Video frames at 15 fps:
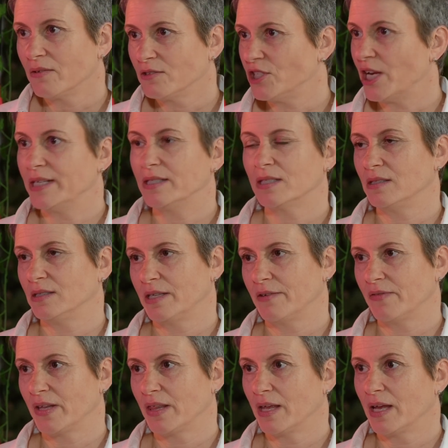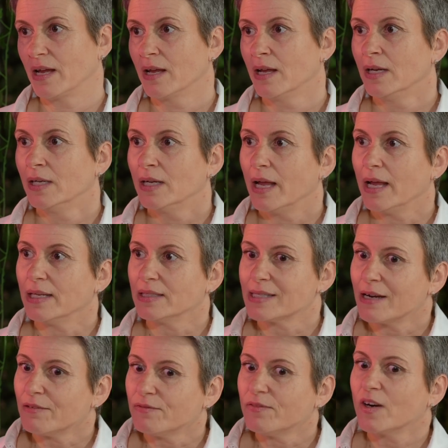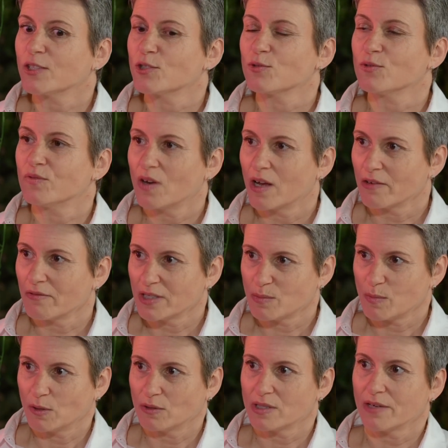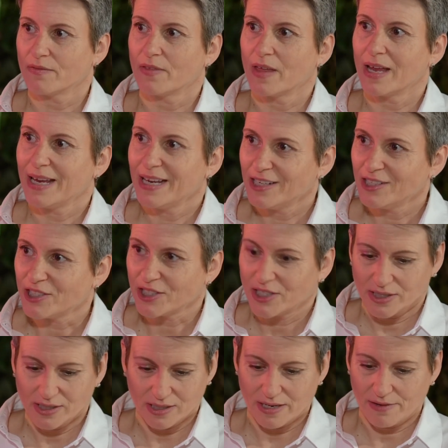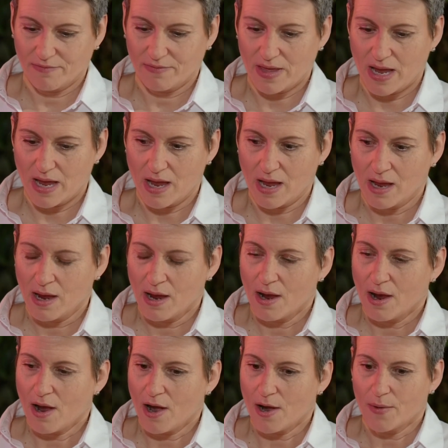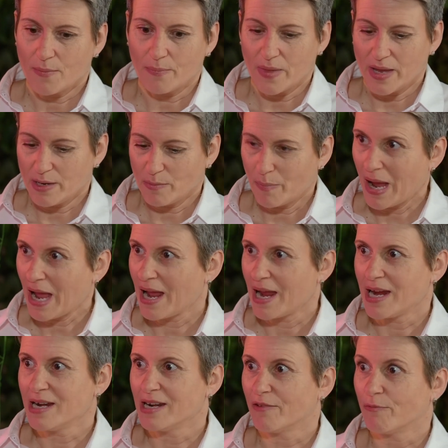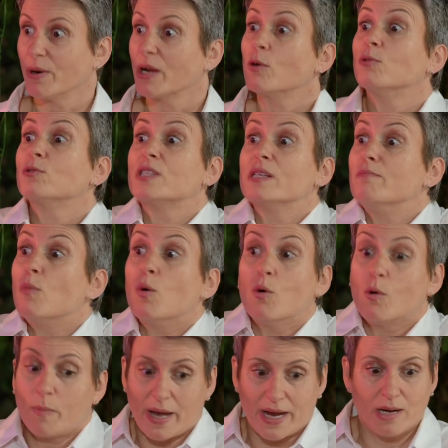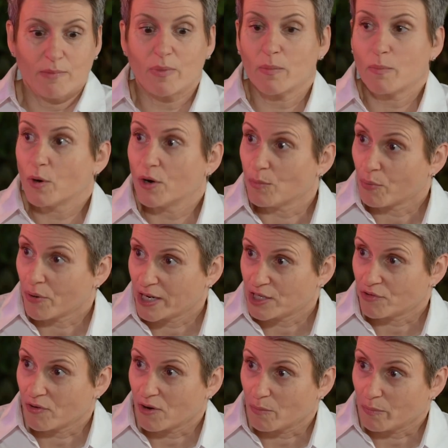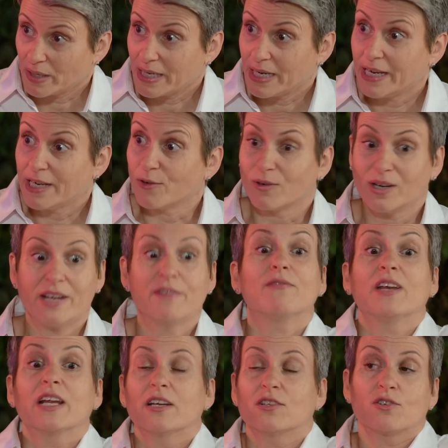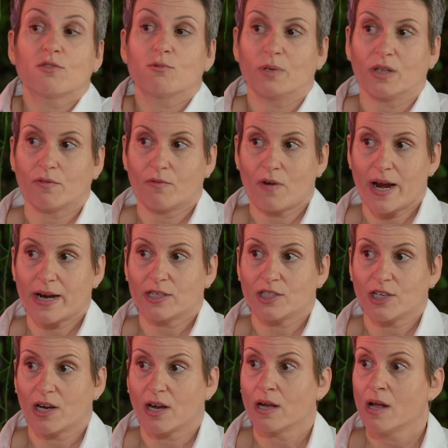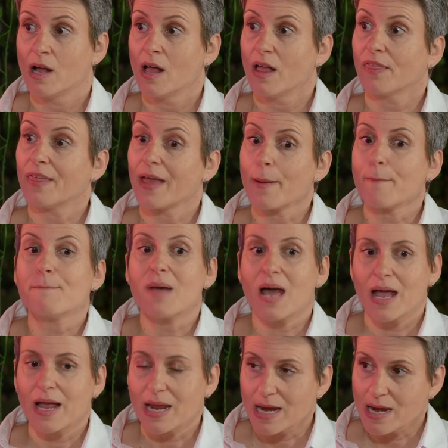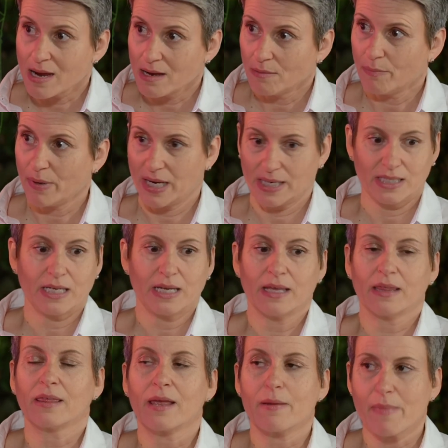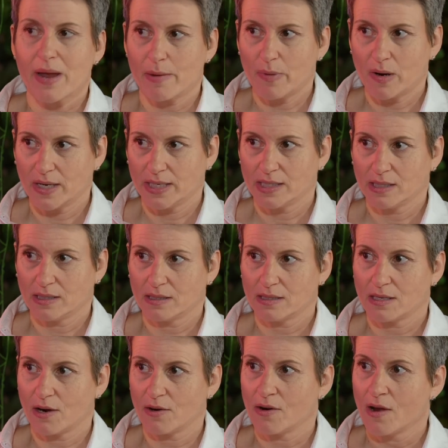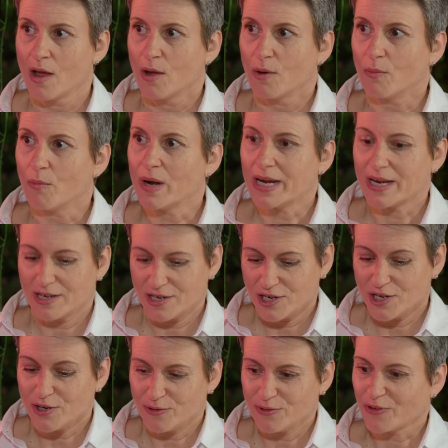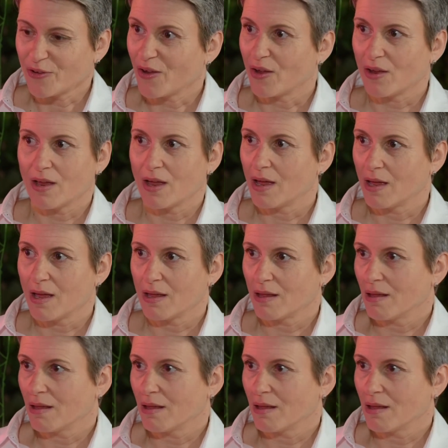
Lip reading: gentle and everything, it's that fight or flight response. If they're injured, if they're in pain, if we're causing more pain by putting pressure on a bleed or lifting a dog with a fracture, they may bare teeth, they may bite us. So we can use a